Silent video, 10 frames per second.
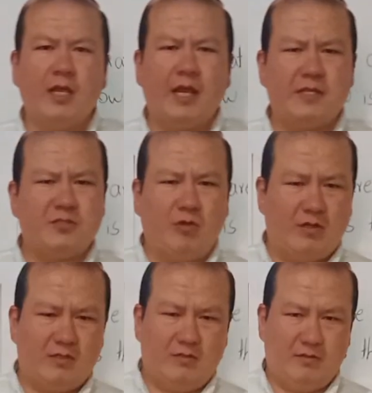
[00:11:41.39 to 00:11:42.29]
It's
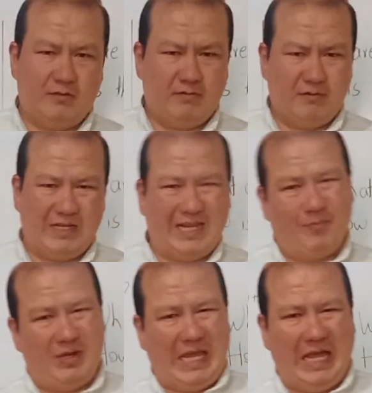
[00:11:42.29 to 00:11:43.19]
not
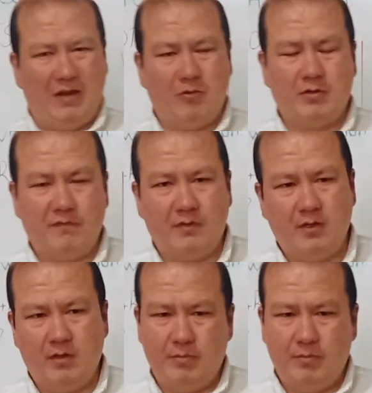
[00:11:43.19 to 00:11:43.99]
complicated or difficult,